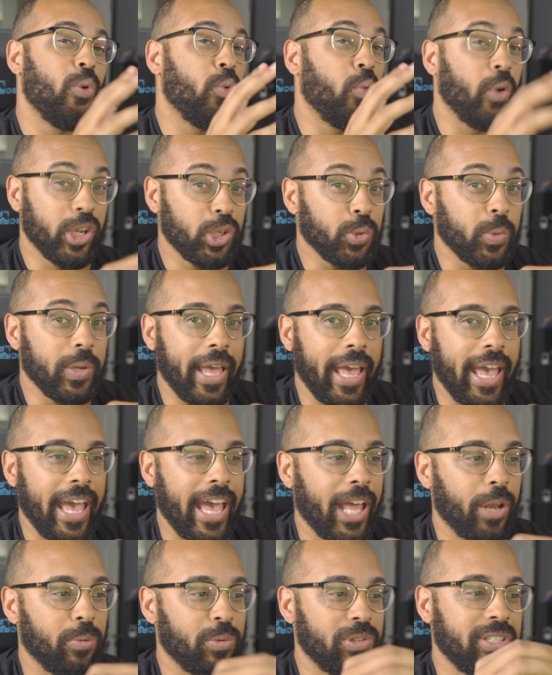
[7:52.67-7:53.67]
wish we
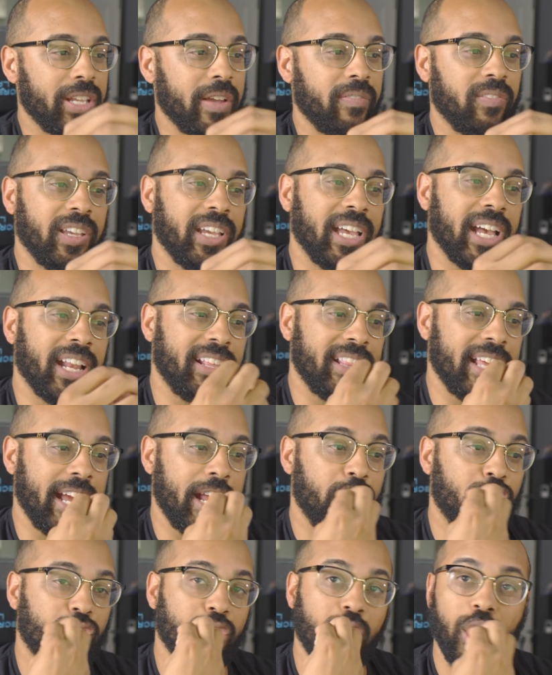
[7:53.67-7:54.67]
had was definitely kind of
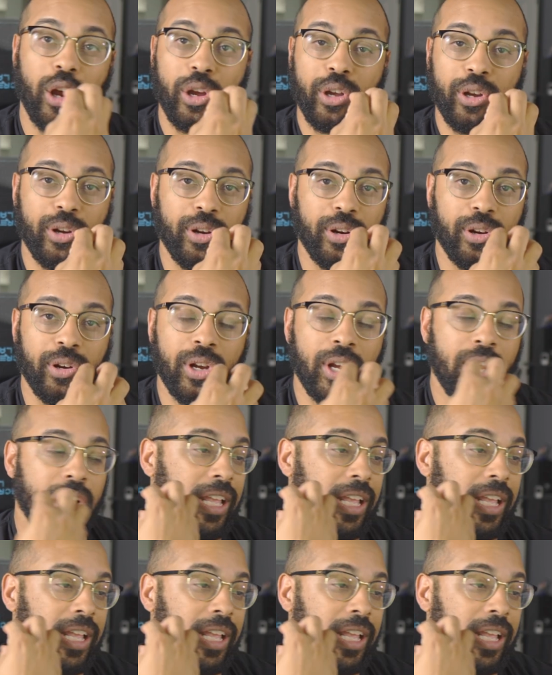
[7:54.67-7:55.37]
that darker